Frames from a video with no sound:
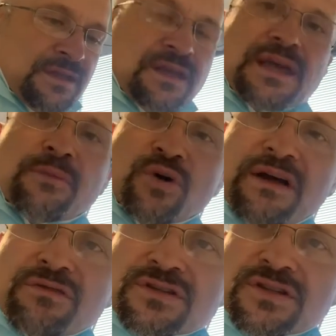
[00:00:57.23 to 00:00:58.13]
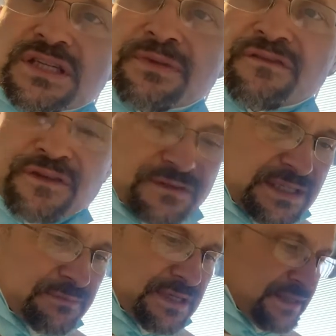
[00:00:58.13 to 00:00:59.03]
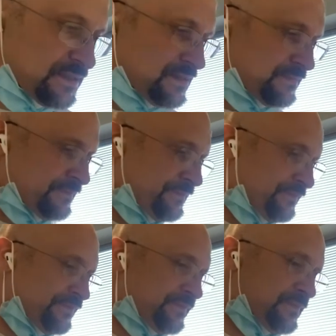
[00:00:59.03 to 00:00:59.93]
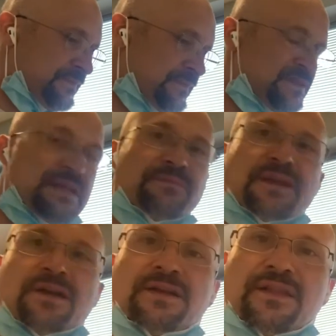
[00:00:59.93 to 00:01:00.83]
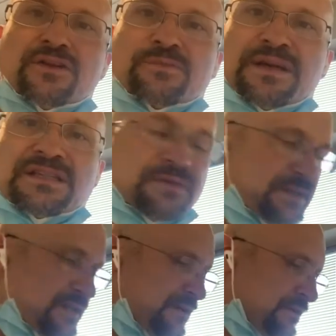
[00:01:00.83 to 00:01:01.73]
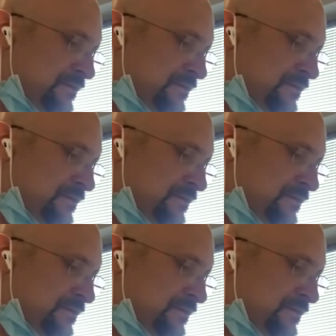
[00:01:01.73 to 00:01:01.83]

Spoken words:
and we'll have results in about 15 minutes. Same thing on another specimen here.